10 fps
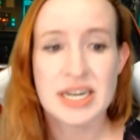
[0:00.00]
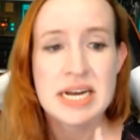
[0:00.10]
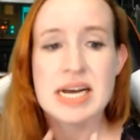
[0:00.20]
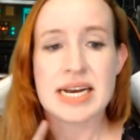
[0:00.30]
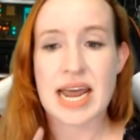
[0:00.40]

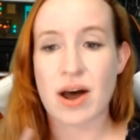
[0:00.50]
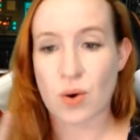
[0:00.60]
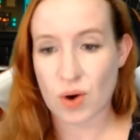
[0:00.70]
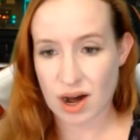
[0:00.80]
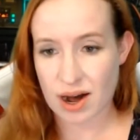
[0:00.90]
Now,
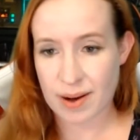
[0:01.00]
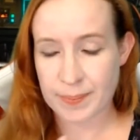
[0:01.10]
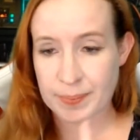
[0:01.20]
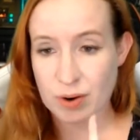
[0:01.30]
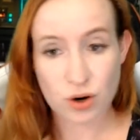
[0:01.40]

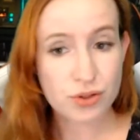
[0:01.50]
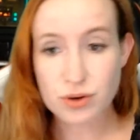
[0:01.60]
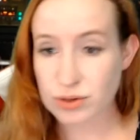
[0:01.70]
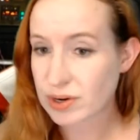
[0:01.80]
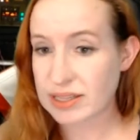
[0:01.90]
Earth goes
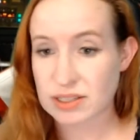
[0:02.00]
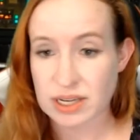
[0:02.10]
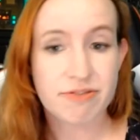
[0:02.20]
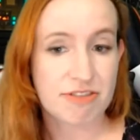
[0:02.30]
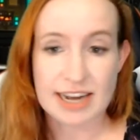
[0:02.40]
around the sun
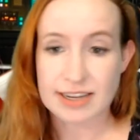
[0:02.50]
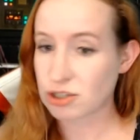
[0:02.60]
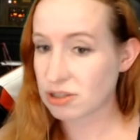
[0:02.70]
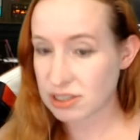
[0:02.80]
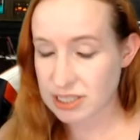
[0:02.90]
faster than
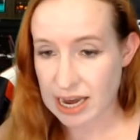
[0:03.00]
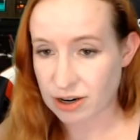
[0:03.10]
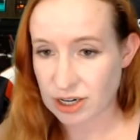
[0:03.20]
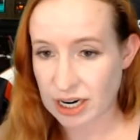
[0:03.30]
Saturn does.